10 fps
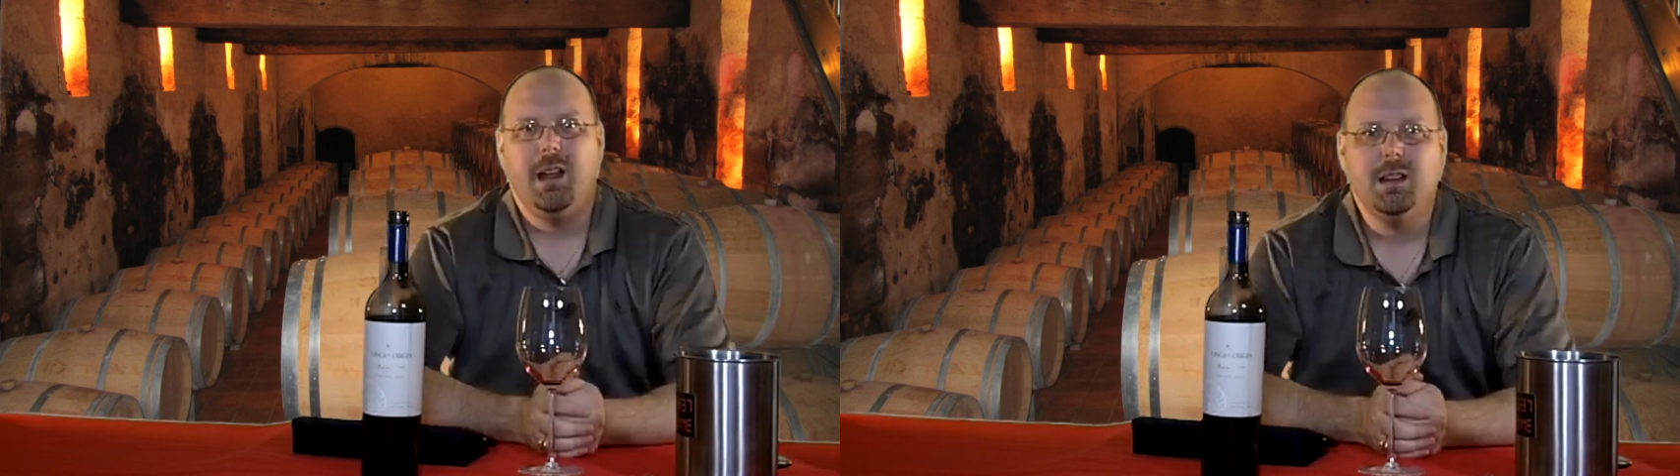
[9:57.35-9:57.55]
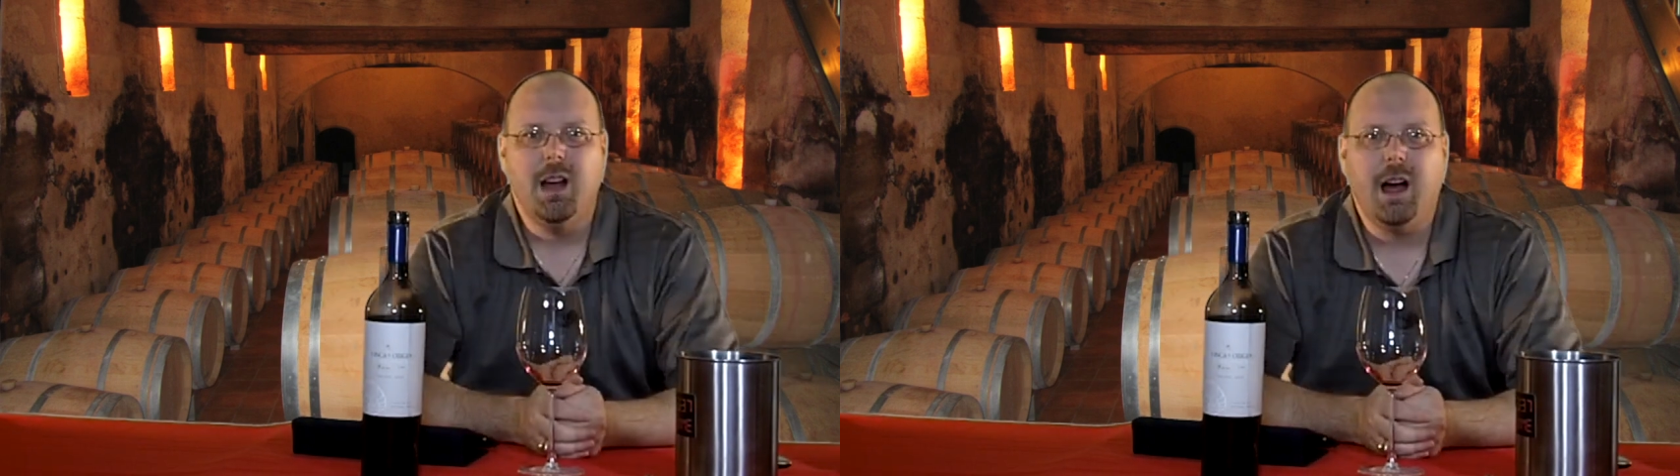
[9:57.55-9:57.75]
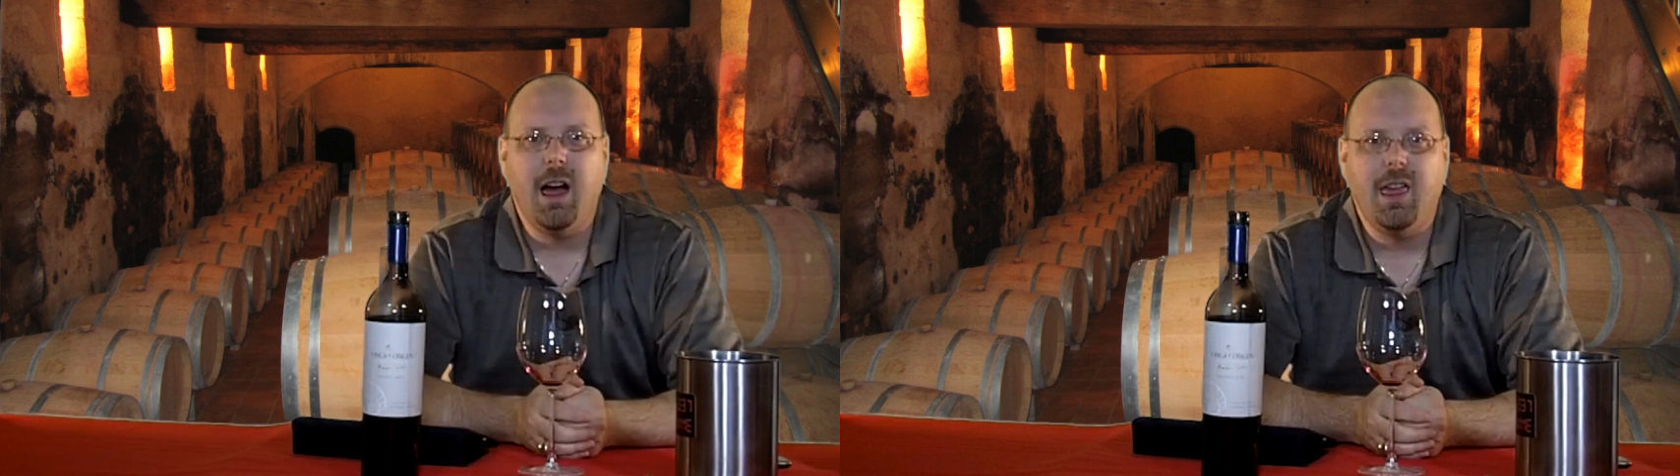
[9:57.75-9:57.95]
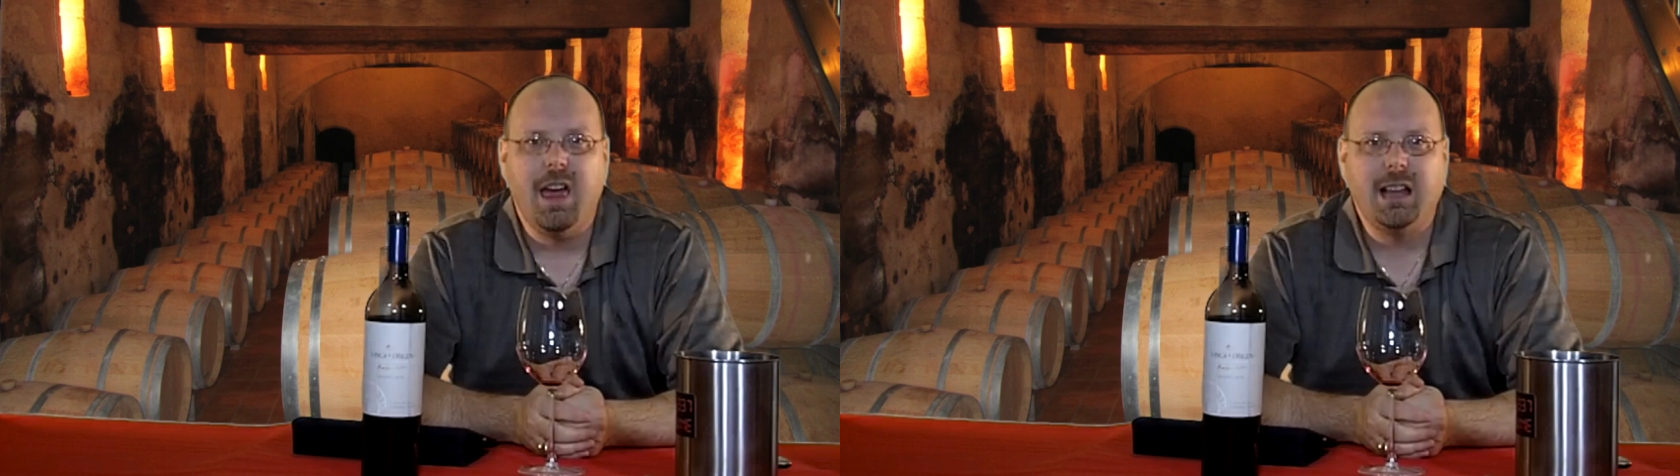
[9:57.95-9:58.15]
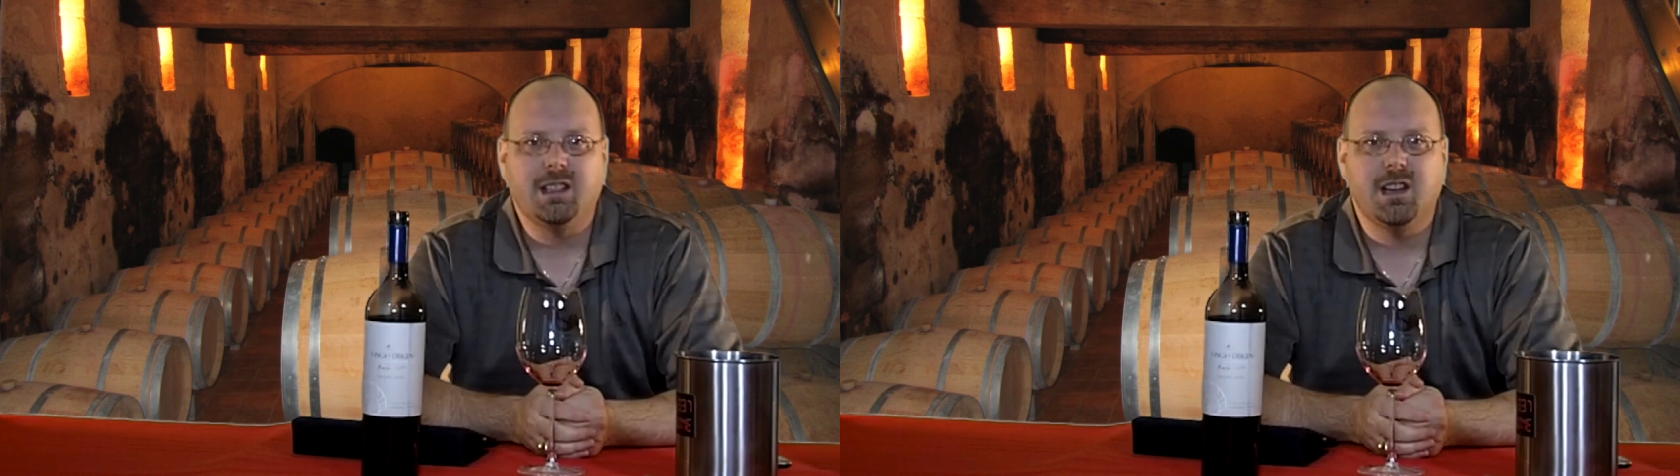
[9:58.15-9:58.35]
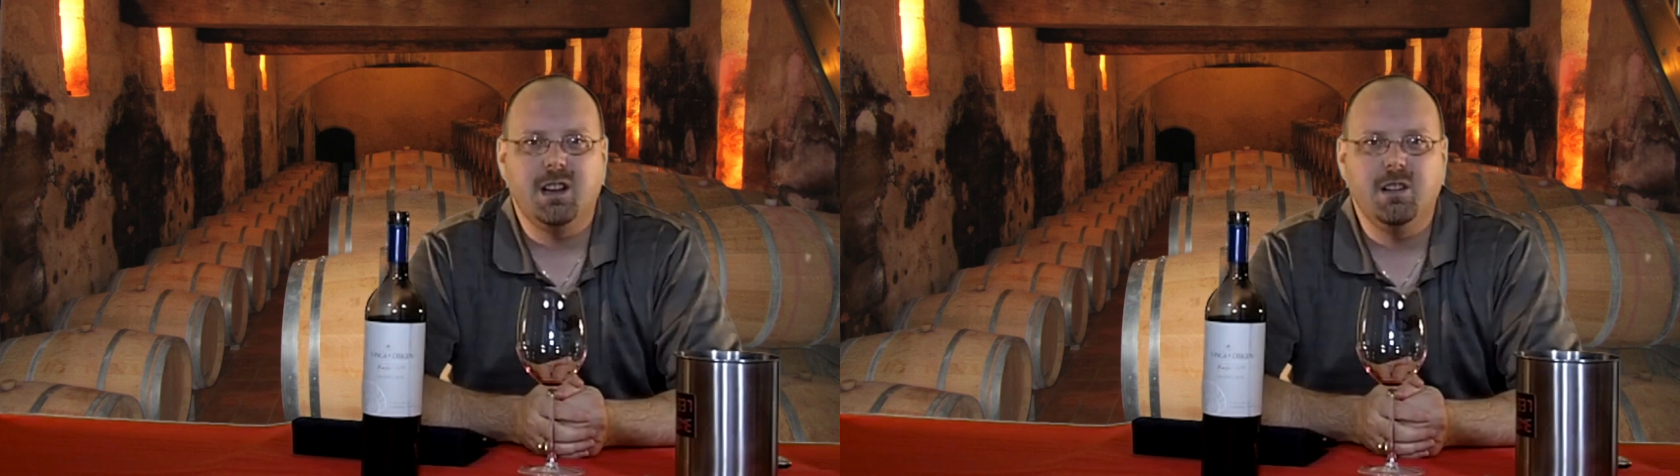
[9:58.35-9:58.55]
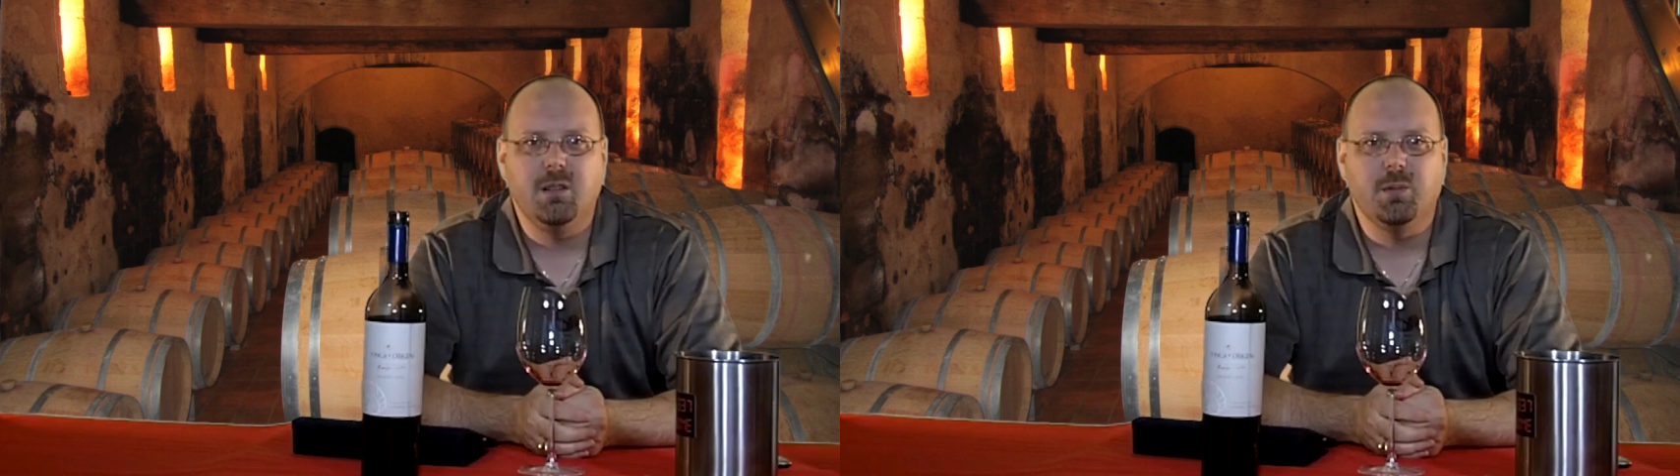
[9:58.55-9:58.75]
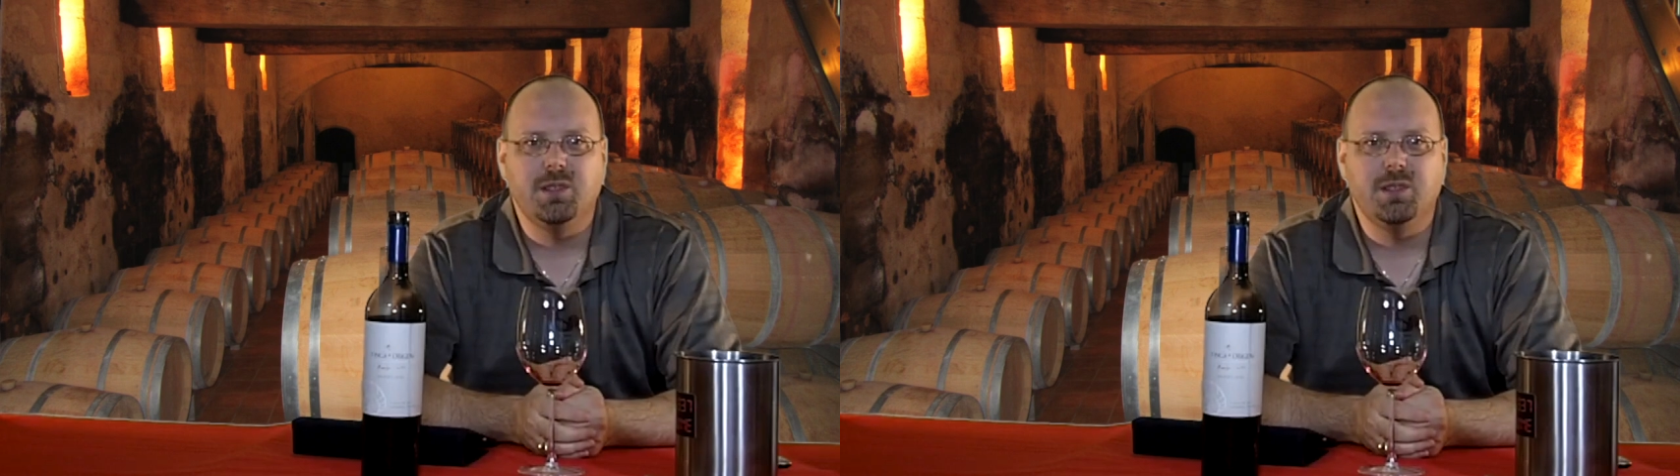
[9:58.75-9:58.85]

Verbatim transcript: And uh, that's going to do it.